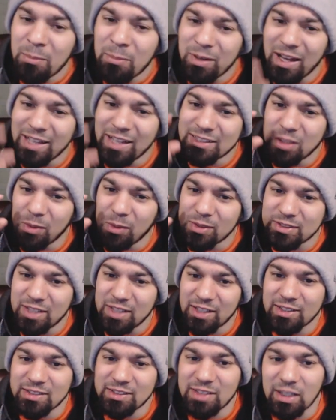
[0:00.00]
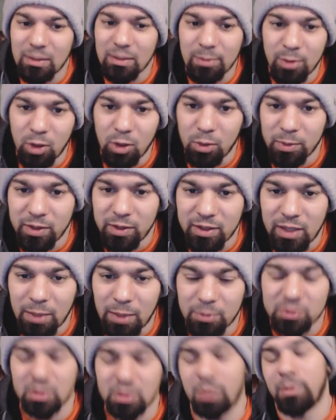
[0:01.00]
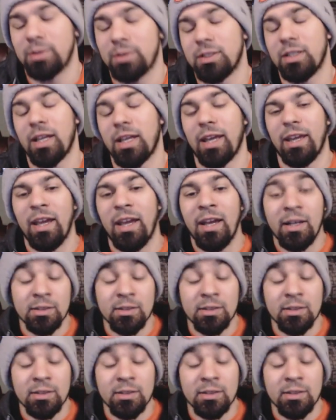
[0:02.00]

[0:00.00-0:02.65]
but as always, down in the title below will be the topic we're talking about today.